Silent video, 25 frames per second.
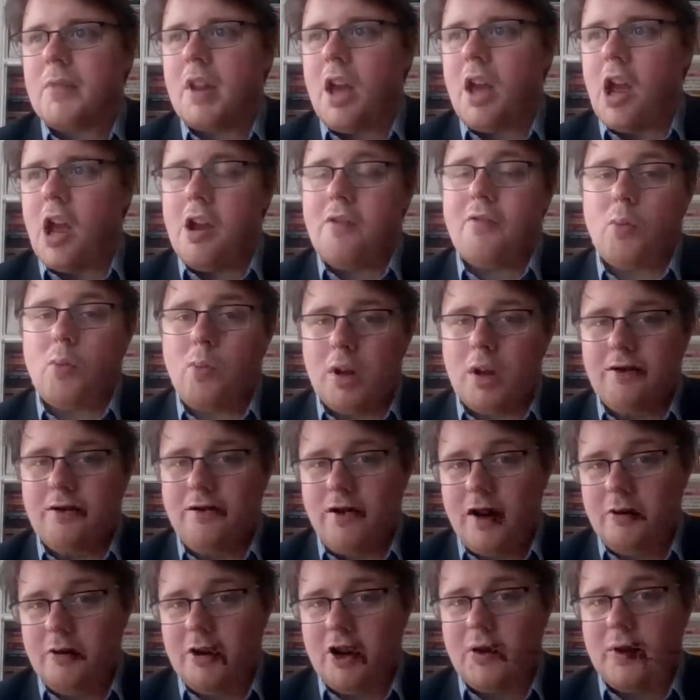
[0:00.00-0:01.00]
However, one
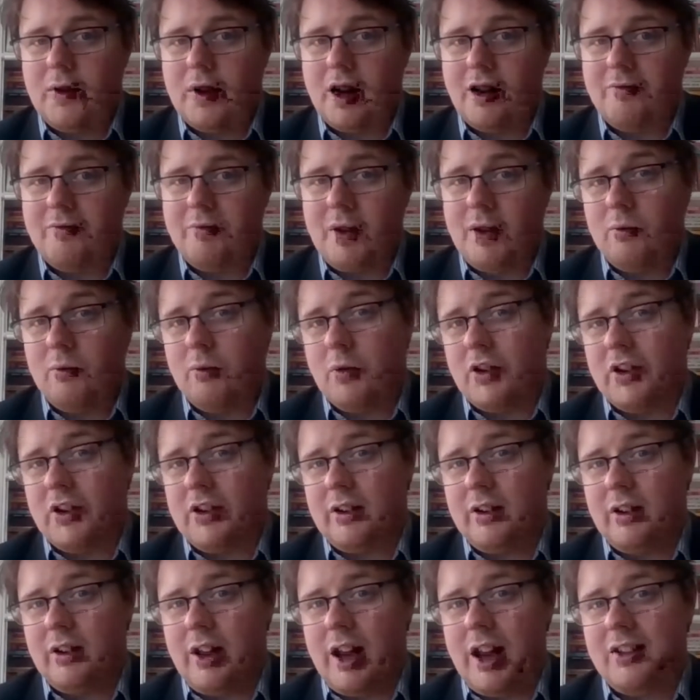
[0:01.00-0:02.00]
thing which the government was
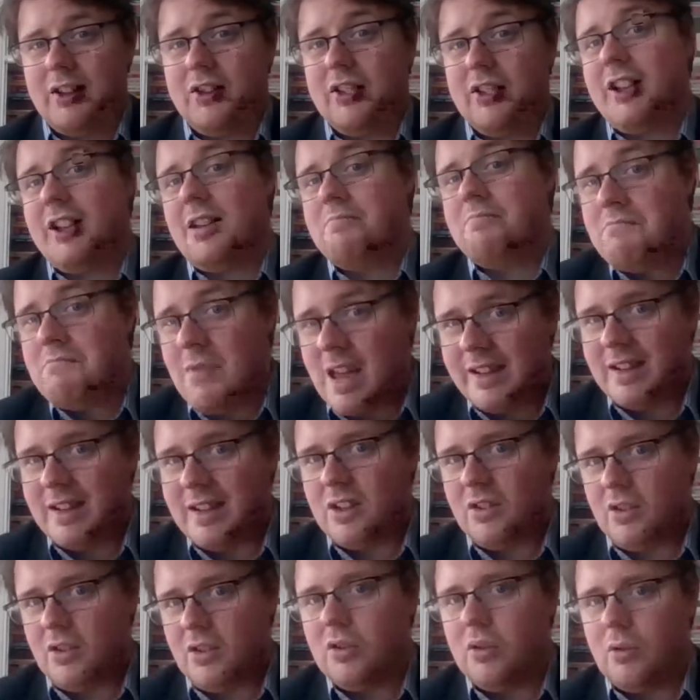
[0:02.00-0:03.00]
had to commit
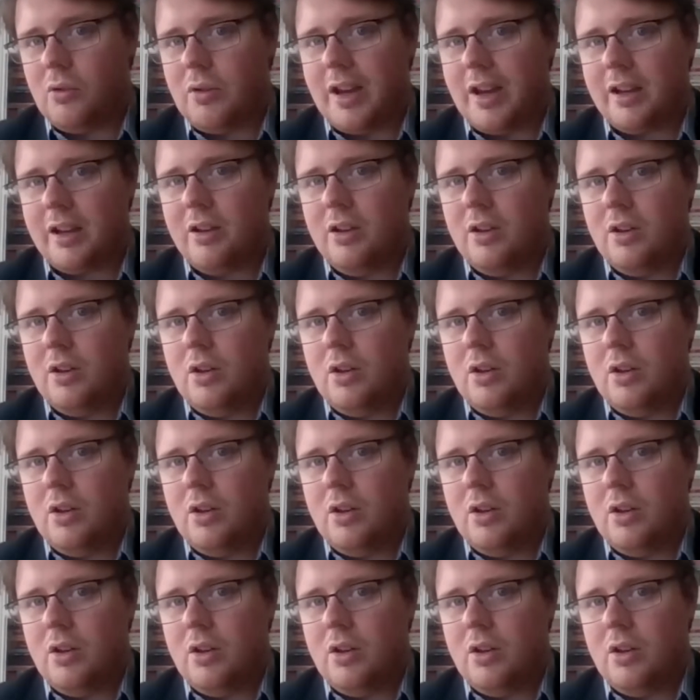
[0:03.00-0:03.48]
to doing